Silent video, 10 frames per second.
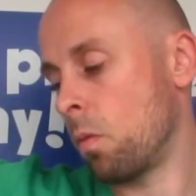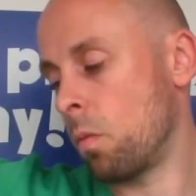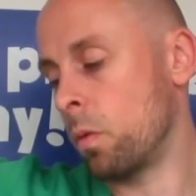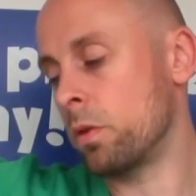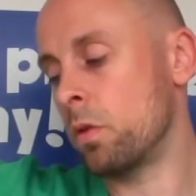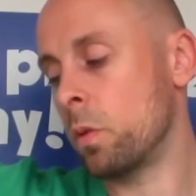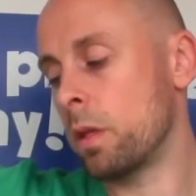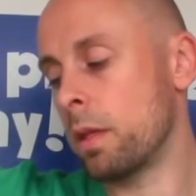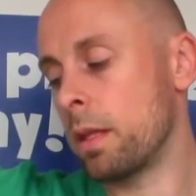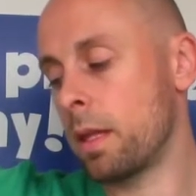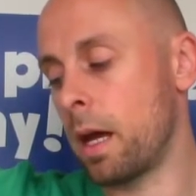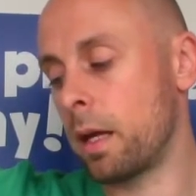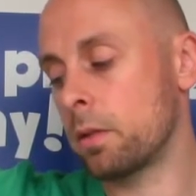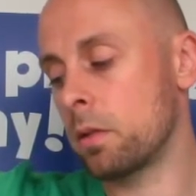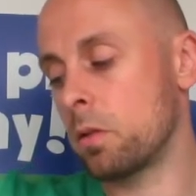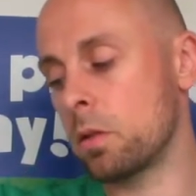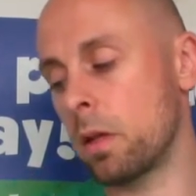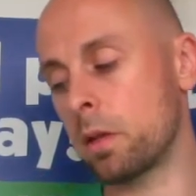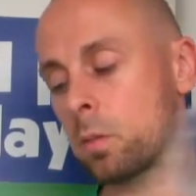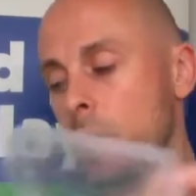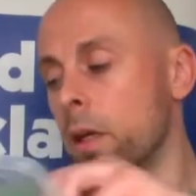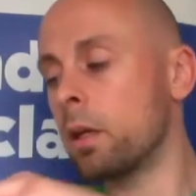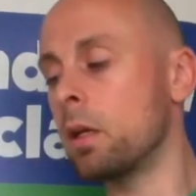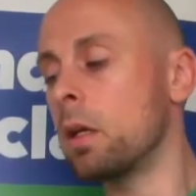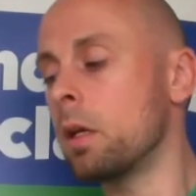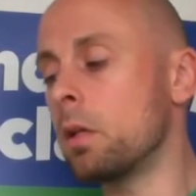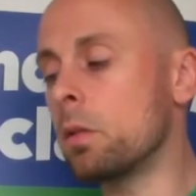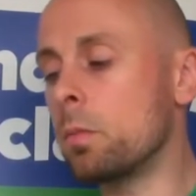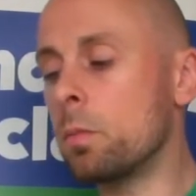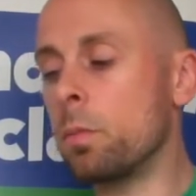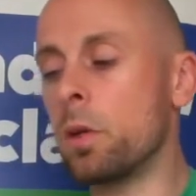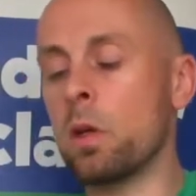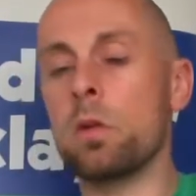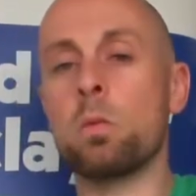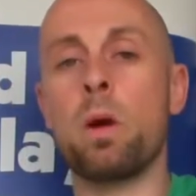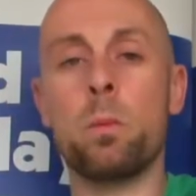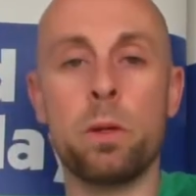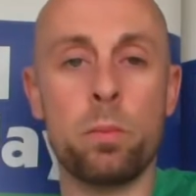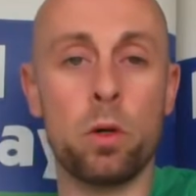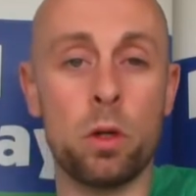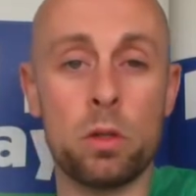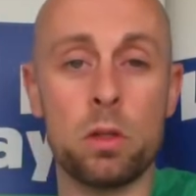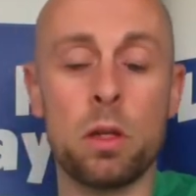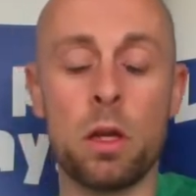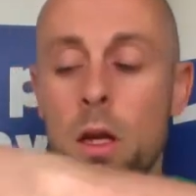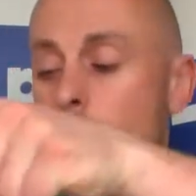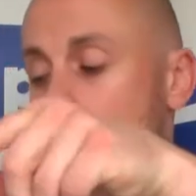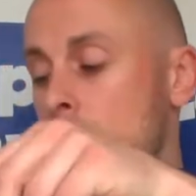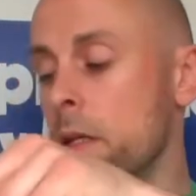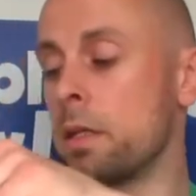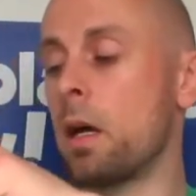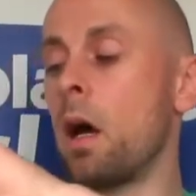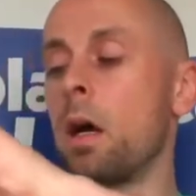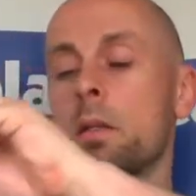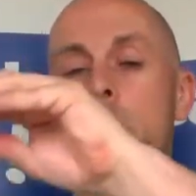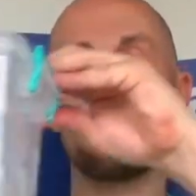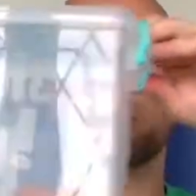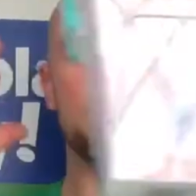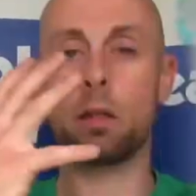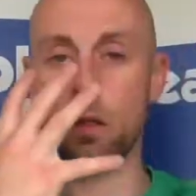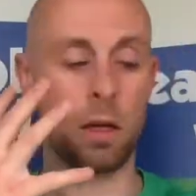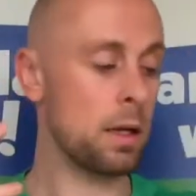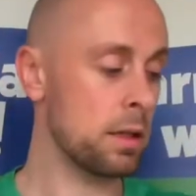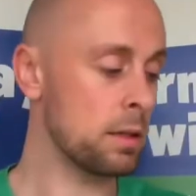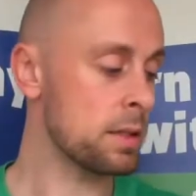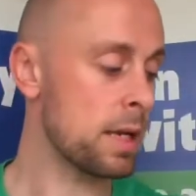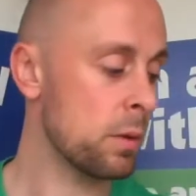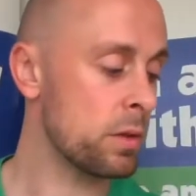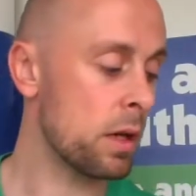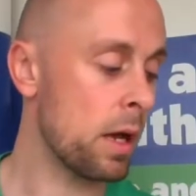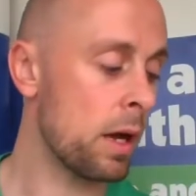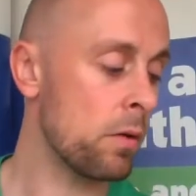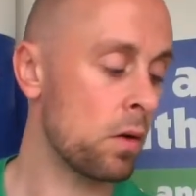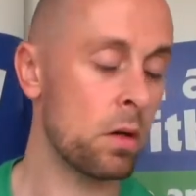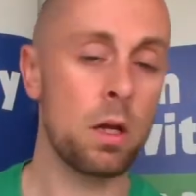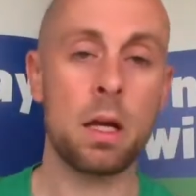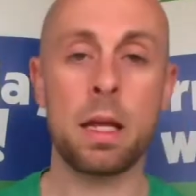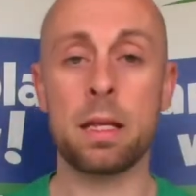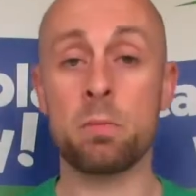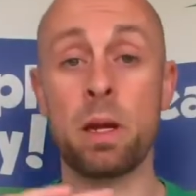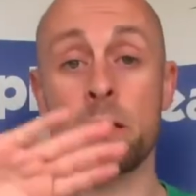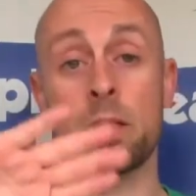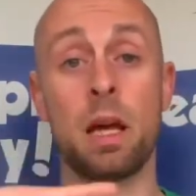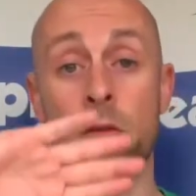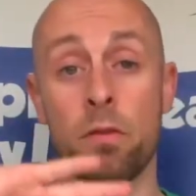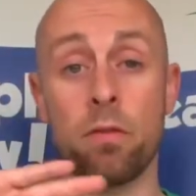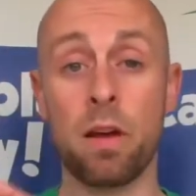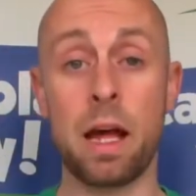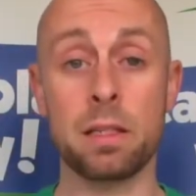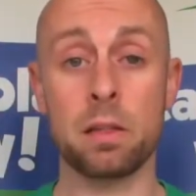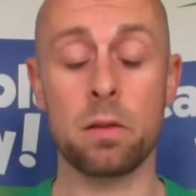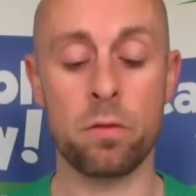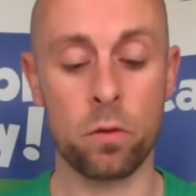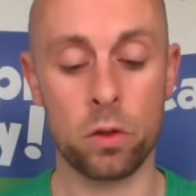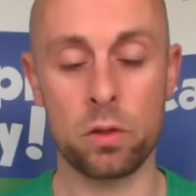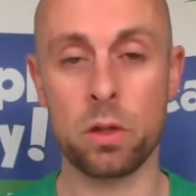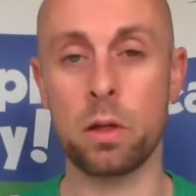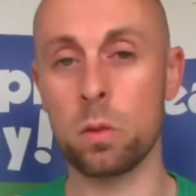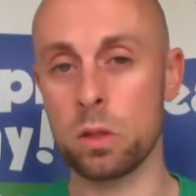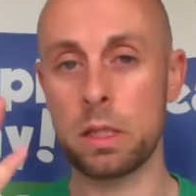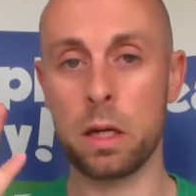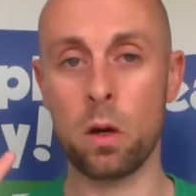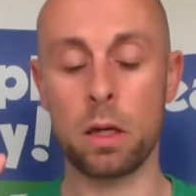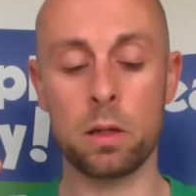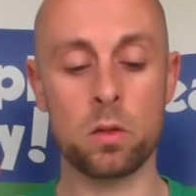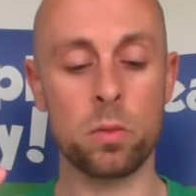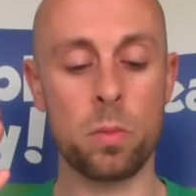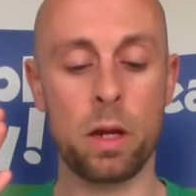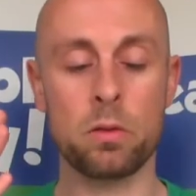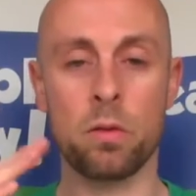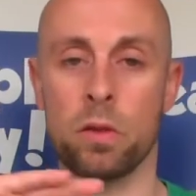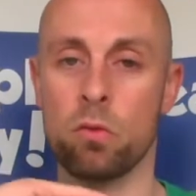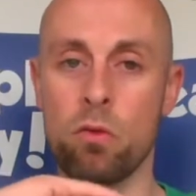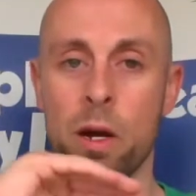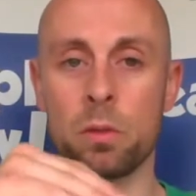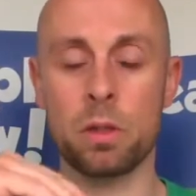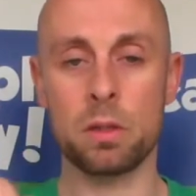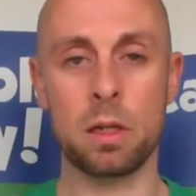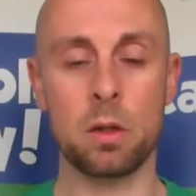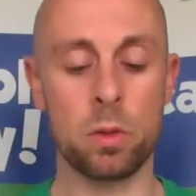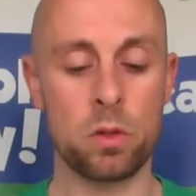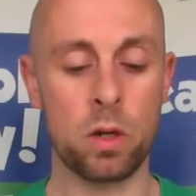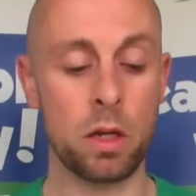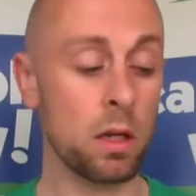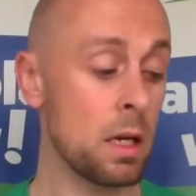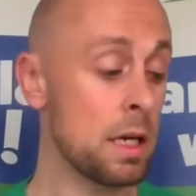We're doing that just to explain, because when we put his eyes and his like little snouty area on, it's better to have a flat front and it will stick on a little bit better. If it's rounded, it's a little bit trickier.